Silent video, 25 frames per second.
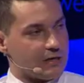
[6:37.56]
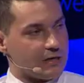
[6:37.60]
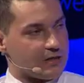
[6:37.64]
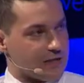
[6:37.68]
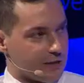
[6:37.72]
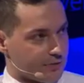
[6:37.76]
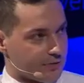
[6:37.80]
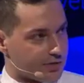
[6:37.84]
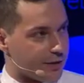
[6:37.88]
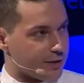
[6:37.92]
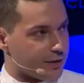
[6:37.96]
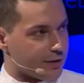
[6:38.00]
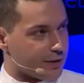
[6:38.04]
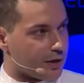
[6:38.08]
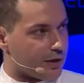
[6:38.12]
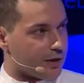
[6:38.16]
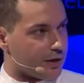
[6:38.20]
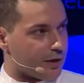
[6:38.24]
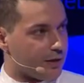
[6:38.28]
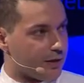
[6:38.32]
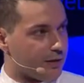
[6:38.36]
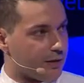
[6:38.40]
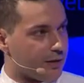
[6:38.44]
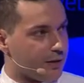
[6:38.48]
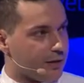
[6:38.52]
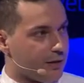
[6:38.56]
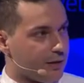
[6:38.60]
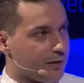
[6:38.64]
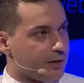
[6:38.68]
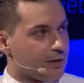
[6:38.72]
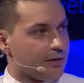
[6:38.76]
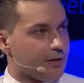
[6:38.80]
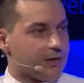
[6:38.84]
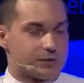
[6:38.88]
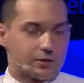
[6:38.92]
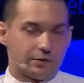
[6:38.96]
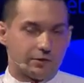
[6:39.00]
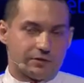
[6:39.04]
self-driving car,
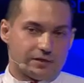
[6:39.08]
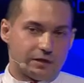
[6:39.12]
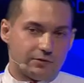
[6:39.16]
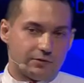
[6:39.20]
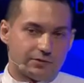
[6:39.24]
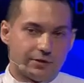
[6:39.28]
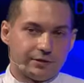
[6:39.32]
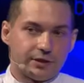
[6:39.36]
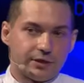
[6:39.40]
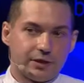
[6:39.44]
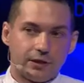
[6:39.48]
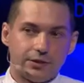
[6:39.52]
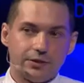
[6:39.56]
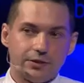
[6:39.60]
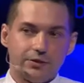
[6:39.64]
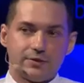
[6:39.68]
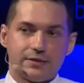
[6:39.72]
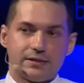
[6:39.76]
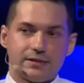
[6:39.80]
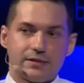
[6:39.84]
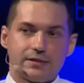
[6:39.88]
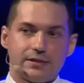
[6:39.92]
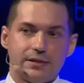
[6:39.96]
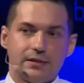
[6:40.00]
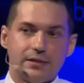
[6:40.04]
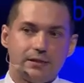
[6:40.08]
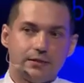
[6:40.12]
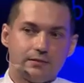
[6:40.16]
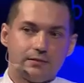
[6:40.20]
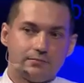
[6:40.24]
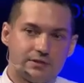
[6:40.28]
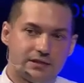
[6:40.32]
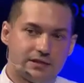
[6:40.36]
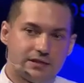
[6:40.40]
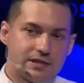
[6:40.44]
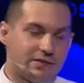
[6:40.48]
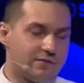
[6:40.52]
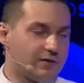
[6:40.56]
you would see
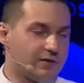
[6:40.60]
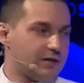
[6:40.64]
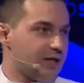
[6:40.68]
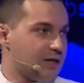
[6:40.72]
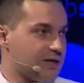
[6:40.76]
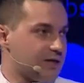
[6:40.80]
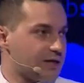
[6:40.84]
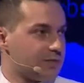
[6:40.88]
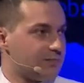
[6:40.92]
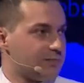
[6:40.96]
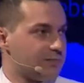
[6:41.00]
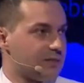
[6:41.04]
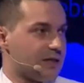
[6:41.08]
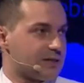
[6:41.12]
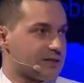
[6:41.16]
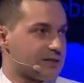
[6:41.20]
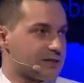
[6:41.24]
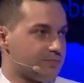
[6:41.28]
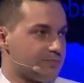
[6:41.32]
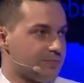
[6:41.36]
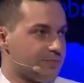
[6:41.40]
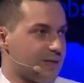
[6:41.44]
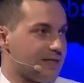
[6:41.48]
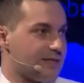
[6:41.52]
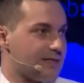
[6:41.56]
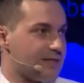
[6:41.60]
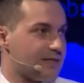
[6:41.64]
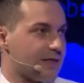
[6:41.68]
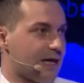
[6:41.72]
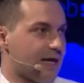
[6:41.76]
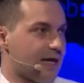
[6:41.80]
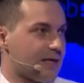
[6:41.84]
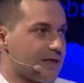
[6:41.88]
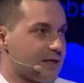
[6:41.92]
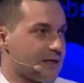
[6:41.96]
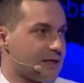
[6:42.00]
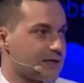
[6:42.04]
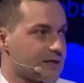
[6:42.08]
the navigation plus basic
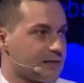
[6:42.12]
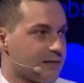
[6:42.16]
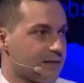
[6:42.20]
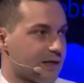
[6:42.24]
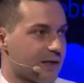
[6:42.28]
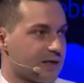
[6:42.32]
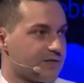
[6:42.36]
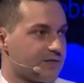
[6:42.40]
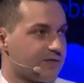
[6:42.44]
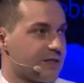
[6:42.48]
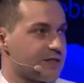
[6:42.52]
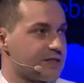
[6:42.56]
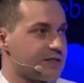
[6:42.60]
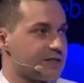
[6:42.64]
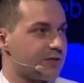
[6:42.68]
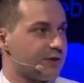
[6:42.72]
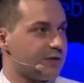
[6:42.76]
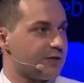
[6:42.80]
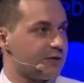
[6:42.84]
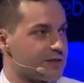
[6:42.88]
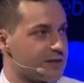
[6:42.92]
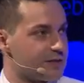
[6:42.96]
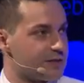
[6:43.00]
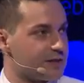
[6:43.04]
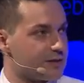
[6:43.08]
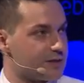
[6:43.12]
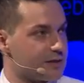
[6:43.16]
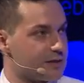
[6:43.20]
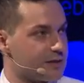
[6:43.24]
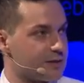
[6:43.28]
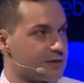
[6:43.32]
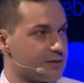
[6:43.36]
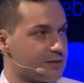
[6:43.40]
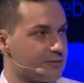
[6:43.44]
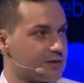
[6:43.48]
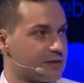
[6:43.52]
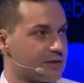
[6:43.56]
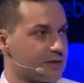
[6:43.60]
ADAS, like advanced driver assistance
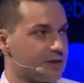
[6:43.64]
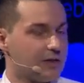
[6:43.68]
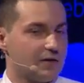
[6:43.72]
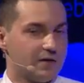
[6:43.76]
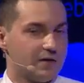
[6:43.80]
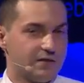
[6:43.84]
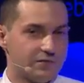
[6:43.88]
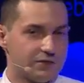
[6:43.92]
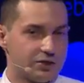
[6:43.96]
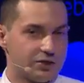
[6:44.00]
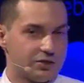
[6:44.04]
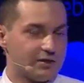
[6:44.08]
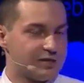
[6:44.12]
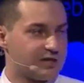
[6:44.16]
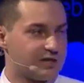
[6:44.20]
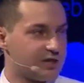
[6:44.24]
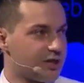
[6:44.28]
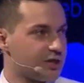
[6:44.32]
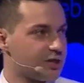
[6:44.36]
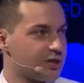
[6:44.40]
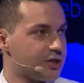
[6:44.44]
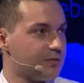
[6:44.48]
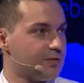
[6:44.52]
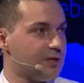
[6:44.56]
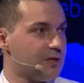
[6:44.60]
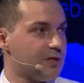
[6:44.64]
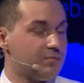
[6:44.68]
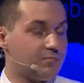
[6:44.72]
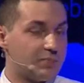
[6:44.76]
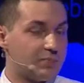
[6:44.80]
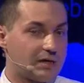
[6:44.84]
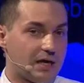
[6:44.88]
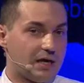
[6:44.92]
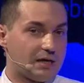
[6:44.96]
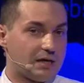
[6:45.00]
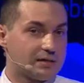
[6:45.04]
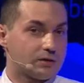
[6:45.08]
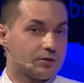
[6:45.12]
systems, visualization,
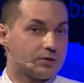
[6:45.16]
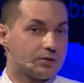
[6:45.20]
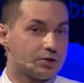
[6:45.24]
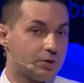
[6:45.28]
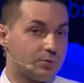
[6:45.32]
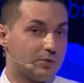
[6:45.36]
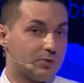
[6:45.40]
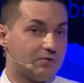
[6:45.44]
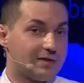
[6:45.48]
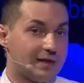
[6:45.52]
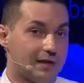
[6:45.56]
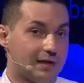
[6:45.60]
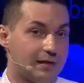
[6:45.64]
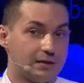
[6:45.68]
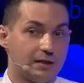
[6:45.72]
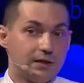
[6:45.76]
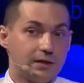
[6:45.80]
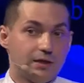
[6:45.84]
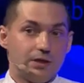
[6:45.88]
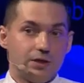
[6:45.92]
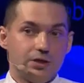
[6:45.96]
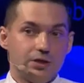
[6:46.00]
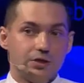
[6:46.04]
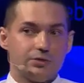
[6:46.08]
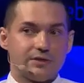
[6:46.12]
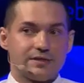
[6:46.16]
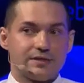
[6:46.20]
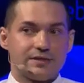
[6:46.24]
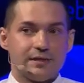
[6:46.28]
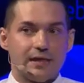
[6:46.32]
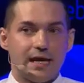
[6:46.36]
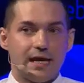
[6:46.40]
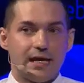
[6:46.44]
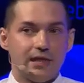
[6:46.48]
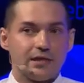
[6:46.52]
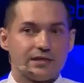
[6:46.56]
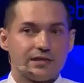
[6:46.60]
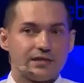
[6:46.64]
plus on top of that, you could see
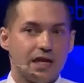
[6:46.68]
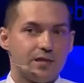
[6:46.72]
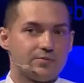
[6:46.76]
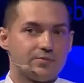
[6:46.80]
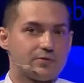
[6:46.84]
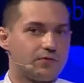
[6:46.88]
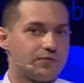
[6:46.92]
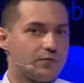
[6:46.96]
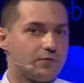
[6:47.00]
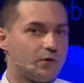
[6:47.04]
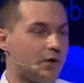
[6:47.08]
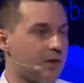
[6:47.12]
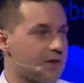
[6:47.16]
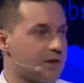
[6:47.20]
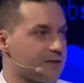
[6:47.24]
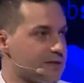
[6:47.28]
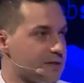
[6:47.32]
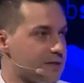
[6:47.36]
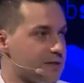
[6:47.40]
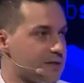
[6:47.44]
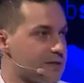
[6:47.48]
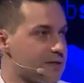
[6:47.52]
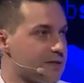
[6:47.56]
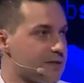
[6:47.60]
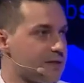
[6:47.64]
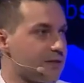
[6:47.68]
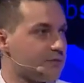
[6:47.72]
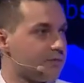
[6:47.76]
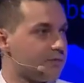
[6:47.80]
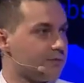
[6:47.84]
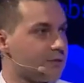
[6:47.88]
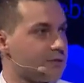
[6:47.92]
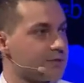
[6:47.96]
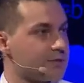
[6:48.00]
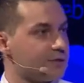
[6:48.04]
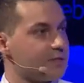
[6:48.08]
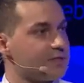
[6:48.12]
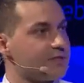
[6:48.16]
any types of content that
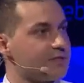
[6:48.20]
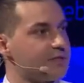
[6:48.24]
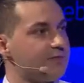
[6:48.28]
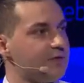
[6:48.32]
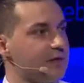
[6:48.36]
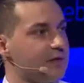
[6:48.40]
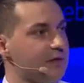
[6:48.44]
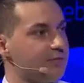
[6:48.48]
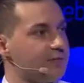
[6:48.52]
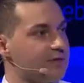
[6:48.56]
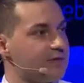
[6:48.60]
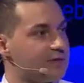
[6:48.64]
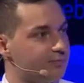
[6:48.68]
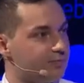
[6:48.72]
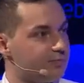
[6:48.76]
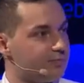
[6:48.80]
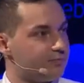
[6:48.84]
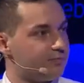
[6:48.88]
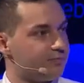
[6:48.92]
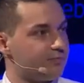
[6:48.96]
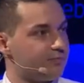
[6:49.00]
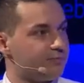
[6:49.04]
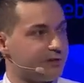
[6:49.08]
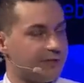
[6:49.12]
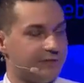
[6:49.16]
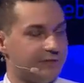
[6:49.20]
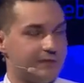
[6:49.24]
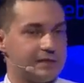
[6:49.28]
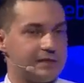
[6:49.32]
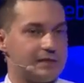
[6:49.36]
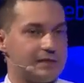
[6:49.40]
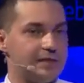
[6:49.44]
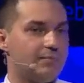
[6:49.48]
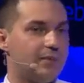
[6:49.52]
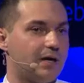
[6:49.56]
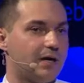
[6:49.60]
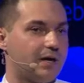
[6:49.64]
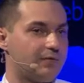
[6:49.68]
was developed previously
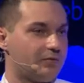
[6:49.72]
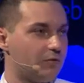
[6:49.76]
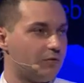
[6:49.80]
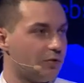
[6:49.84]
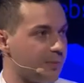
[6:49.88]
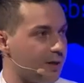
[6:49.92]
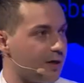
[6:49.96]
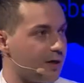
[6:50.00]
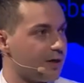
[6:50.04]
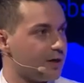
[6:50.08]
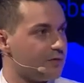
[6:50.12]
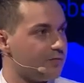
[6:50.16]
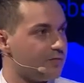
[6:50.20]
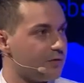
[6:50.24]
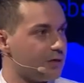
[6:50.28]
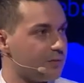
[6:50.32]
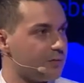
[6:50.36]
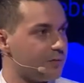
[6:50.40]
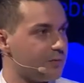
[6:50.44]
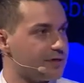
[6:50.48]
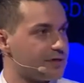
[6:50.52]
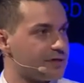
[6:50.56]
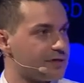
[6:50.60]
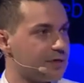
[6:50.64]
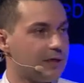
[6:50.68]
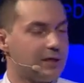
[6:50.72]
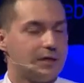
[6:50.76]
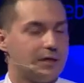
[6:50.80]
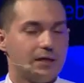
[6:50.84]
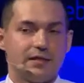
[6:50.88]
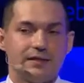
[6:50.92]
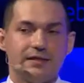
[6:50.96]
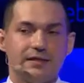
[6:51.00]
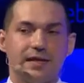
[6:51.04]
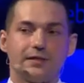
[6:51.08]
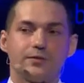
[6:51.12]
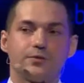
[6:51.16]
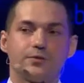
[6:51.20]
by third-party developers.
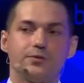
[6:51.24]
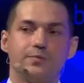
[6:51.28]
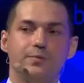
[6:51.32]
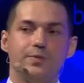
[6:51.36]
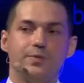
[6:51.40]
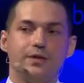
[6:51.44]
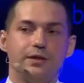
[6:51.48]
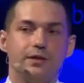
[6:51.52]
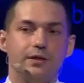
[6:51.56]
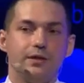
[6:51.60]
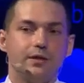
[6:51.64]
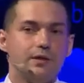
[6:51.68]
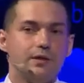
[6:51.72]
That could be